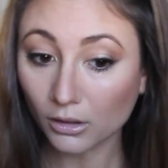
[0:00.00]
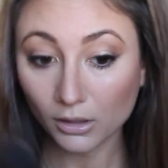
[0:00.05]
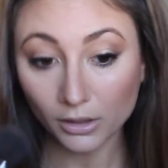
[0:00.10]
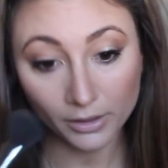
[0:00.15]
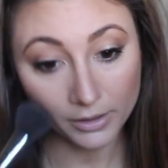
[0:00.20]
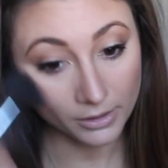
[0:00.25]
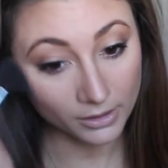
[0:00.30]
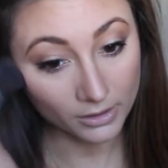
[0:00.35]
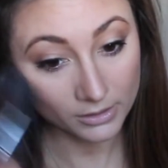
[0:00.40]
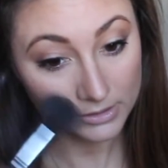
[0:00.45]

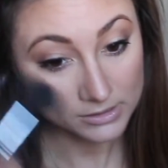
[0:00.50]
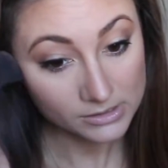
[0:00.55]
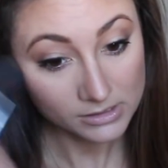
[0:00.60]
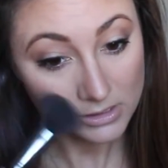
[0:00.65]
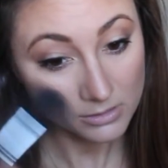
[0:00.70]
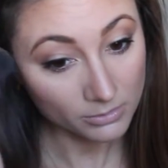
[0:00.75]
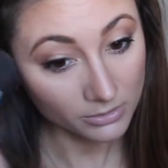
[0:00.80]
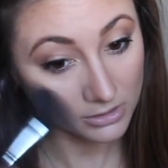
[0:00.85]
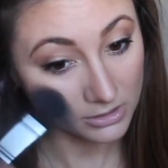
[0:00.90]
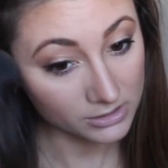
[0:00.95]
And
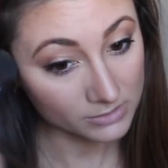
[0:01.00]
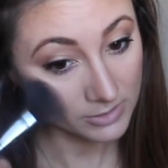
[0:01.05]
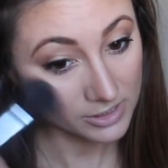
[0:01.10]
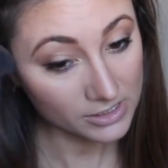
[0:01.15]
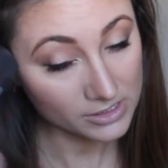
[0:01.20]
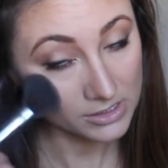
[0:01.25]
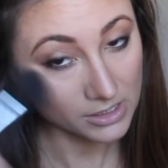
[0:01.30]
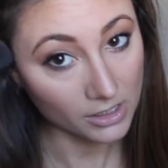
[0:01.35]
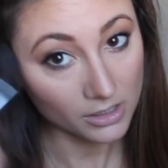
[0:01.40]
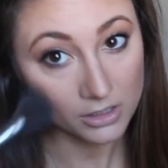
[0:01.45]
honestly, because my
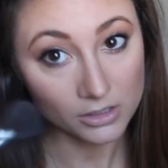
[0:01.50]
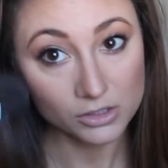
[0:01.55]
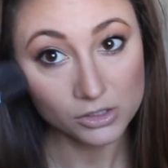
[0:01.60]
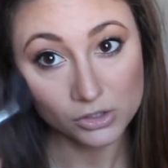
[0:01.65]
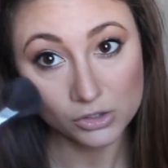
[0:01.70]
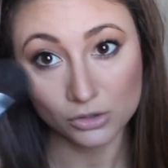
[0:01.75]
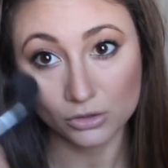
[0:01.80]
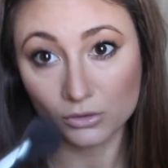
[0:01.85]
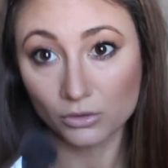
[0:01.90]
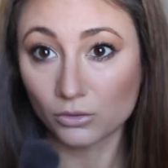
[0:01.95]
skin is
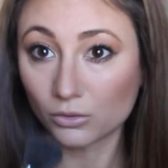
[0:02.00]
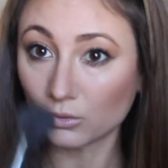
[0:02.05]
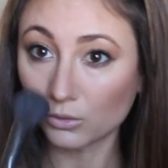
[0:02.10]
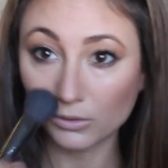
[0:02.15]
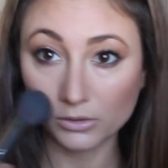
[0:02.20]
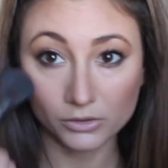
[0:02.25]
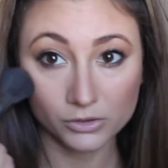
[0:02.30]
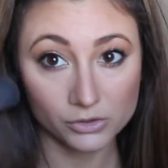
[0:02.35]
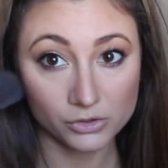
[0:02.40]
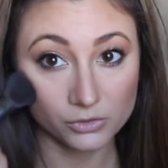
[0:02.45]

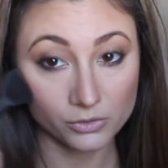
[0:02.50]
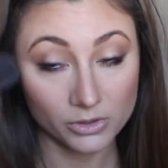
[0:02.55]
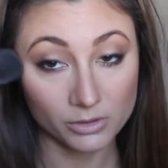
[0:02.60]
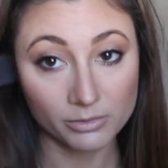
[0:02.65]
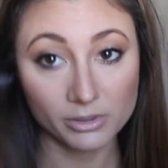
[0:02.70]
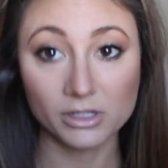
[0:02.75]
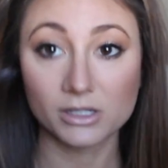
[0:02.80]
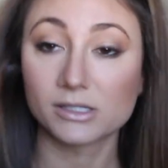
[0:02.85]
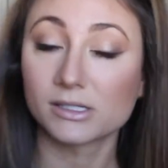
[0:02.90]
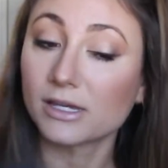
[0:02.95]
so dewy,
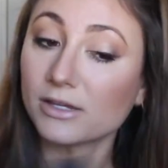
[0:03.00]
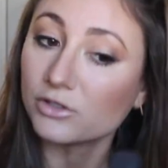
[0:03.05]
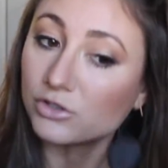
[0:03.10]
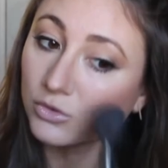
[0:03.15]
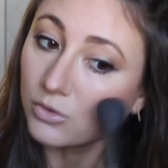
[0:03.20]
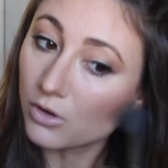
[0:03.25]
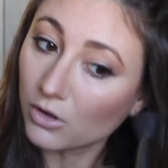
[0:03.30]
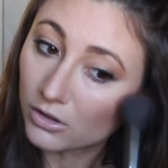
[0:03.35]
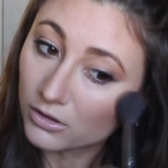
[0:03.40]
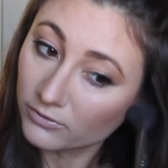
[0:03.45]
because I
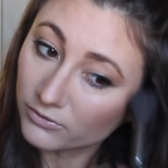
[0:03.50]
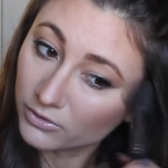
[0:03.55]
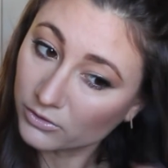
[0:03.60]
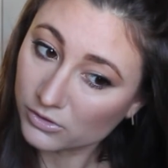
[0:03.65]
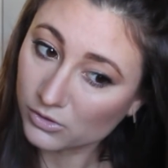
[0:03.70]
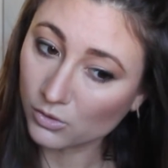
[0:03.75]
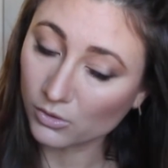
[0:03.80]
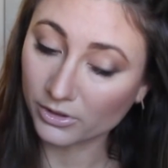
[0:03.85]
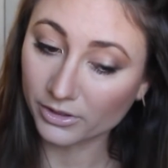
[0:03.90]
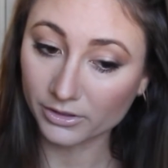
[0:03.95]
do all of
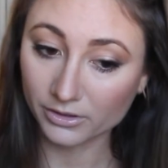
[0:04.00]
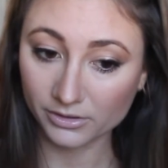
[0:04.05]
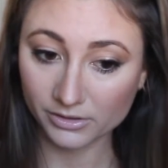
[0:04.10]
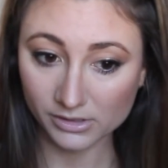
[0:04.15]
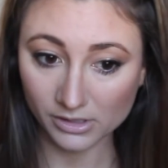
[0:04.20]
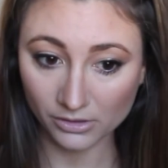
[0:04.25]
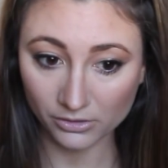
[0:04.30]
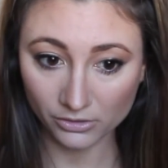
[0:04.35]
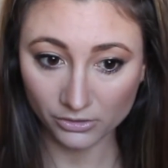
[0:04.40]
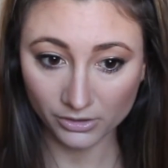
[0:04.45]
those
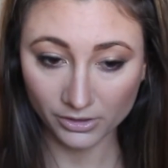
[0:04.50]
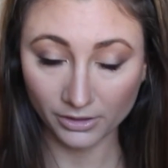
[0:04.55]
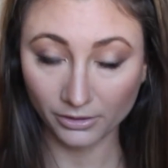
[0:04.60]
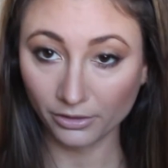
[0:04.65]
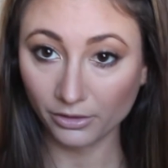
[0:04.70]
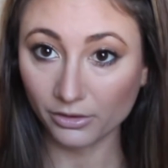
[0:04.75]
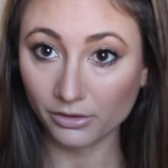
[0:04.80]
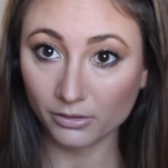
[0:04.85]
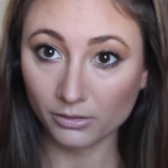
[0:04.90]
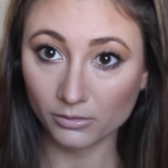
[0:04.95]
oils
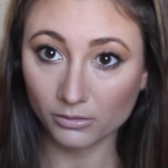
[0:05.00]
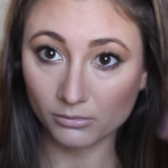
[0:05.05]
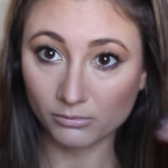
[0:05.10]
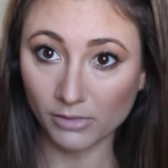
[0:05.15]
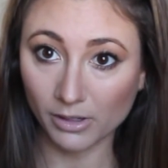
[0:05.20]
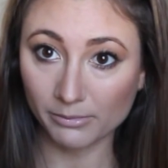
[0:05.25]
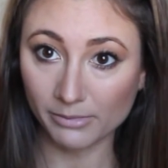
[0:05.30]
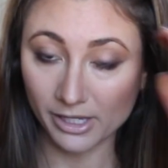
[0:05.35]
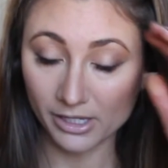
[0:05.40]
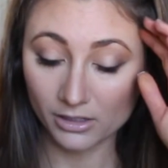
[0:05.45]
underneath
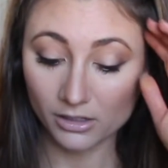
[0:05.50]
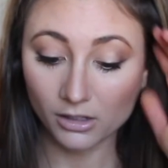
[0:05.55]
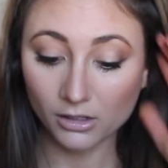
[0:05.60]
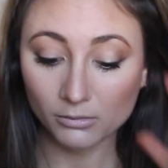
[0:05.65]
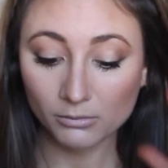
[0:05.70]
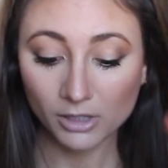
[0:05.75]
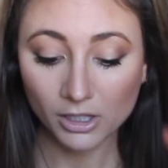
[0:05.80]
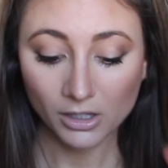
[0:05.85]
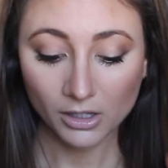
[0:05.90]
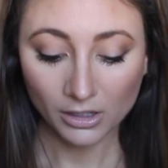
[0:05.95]
my
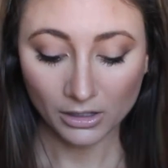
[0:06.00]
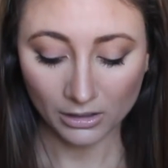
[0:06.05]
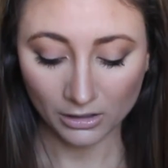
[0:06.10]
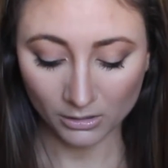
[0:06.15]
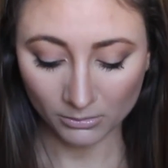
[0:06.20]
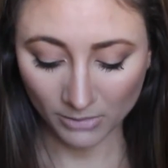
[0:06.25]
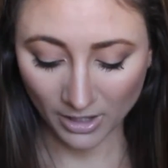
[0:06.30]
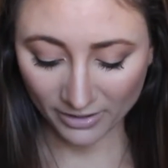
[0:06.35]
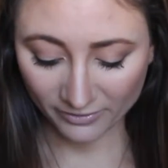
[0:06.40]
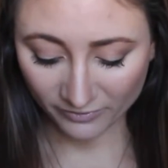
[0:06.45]
makeup,
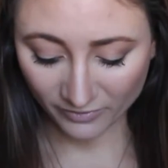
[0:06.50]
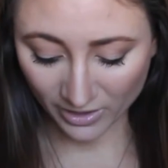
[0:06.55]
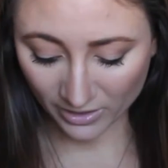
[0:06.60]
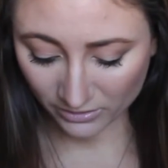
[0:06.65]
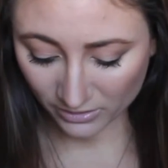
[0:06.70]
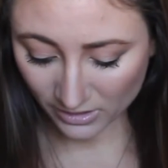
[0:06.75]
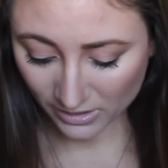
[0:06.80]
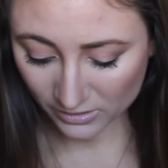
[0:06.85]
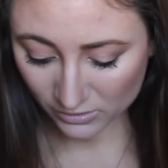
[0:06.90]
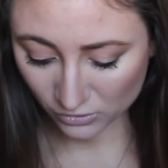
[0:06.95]
I
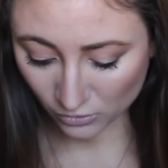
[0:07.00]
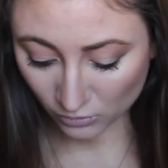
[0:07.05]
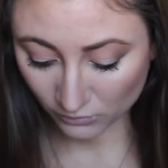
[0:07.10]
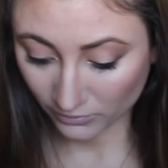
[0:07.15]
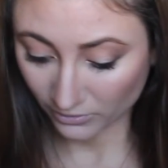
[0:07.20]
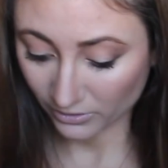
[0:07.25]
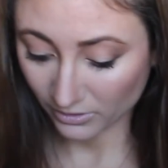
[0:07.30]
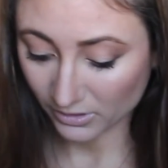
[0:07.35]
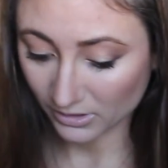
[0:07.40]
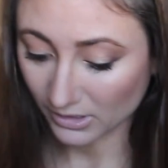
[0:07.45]
find that I don't
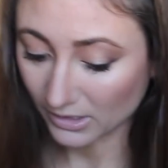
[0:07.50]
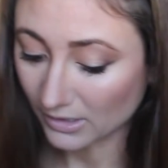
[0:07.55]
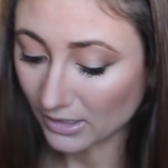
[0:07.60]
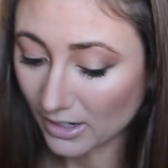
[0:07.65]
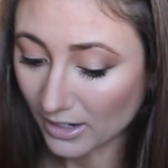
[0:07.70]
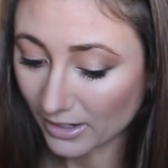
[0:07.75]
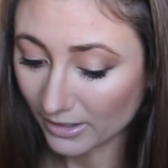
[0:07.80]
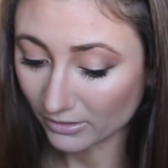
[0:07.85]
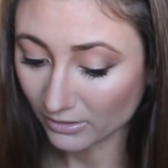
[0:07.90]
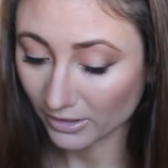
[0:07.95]
really need a
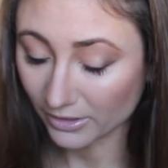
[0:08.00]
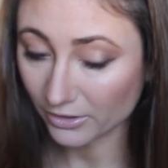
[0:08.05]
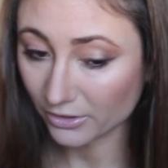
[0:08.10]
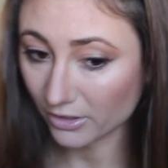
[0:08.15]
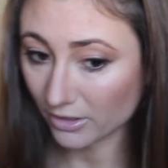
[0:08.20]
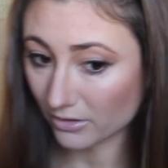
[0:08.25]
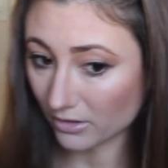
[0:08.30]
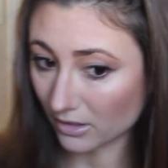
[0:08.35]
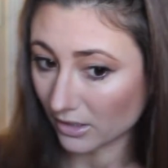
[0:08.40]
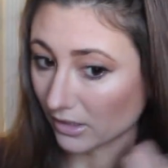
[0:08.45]

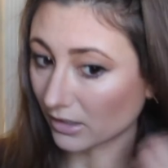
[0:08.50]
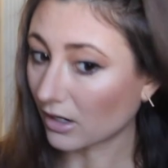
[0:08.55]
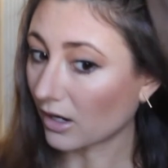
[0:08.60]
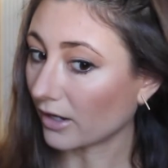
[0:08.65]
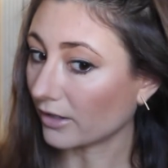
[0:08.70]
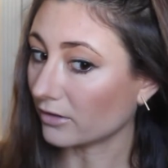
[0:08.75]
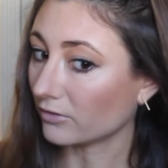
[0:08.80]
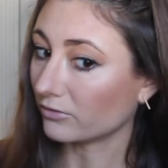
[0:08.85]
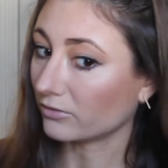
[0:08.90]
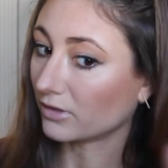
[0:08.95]
highlighter, and that I
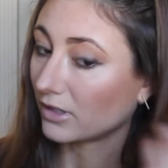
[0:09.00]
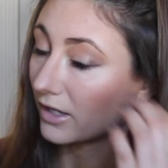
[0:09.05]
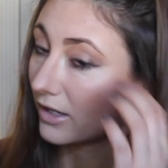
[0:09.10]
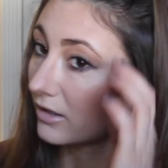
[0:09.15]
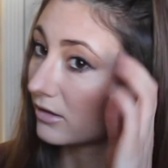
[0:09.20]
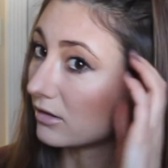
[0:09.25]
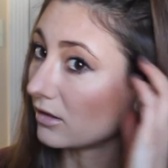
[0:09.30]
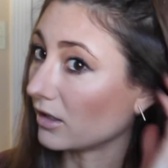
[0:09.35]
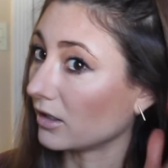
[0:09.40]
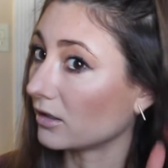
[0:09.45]
kind of
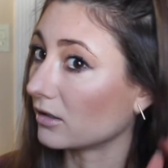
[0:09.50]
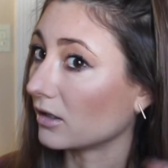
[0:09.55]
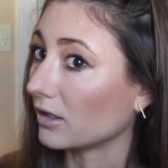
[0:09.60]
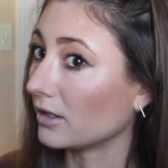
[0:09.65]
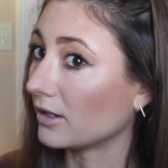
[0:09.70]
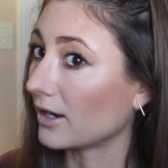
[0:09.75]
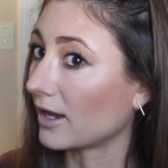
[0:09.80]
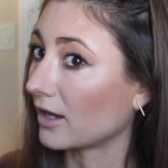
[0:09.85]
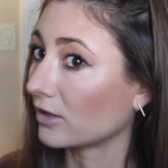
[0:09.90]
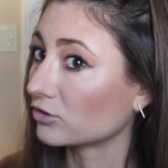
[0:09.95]
get like a
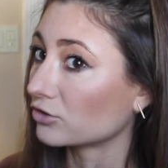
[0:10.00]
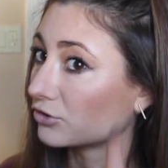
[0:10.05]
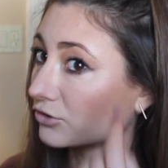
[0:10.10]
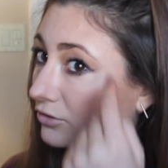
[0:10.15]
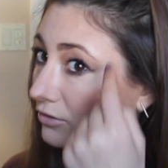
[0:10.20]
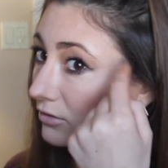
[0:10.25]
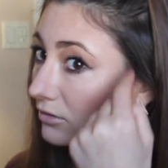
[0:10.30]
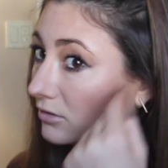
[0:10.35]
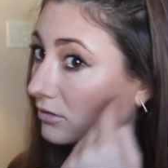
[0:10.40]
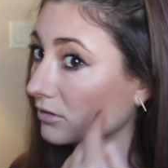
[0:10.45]

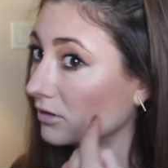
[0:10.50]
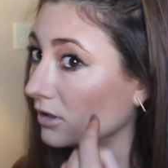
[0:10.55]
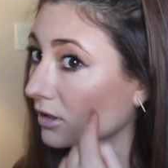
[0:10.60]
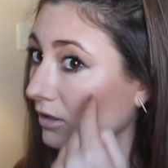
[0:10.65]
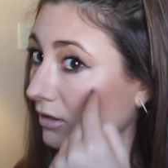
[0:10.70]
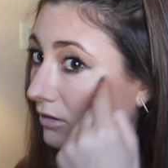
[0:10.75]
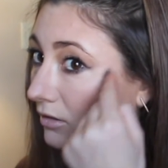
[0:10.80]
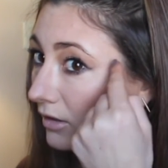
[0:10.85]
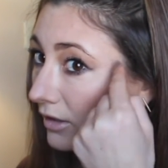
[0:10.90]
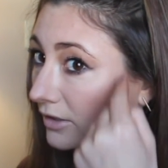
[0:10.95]
natural
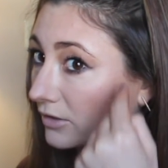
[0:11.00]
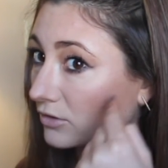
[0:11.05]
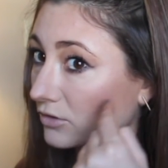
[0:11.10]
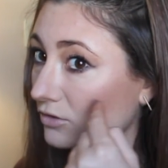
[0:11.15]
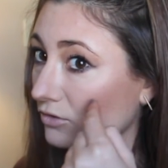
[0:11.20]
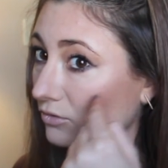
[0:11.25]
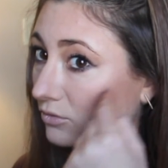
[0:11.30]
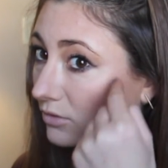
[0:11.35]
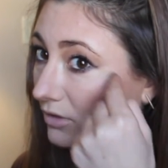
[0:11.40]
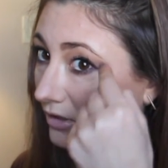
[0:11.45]
like
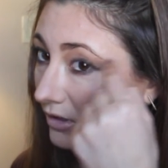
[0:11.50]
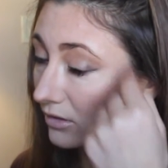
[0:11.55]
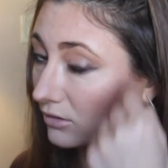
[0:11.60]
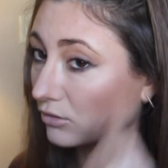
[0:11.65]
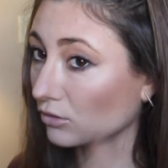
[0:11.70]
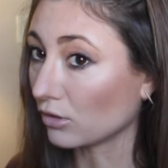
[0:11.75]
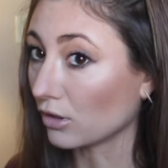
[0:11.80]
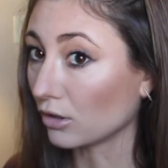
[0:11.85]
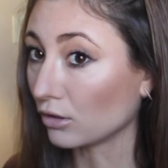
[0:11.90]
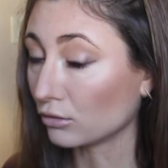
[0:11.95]
dewy
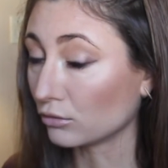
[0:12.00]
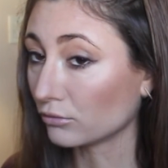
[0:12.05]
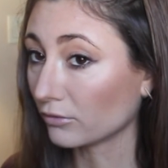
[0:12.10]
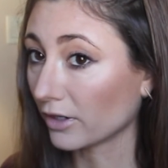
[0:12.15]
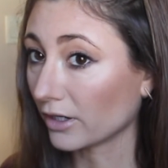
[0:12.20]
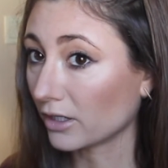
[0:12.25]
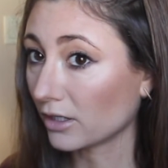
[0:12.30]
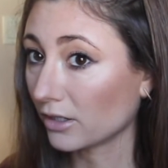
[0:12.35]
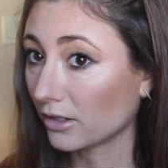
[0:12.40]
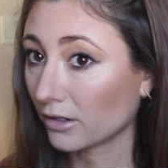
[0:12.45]
glow
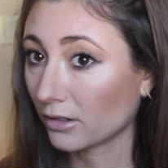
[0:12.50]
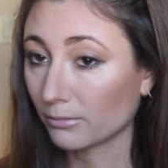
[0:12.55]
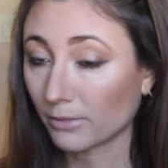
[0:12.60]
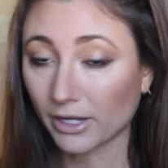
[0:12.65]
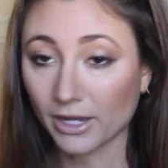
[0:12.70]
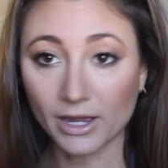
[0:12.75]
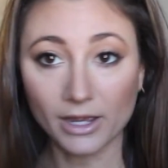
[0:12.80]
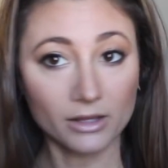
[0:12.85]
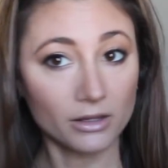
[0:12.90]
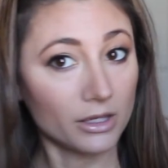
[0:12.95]
right here in
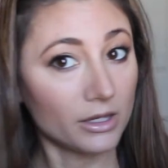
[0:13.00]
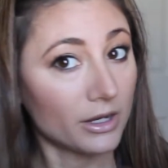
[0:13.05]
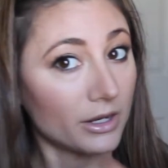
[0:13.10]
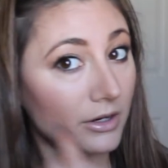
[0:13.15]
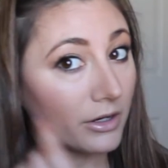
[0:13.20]
my highlight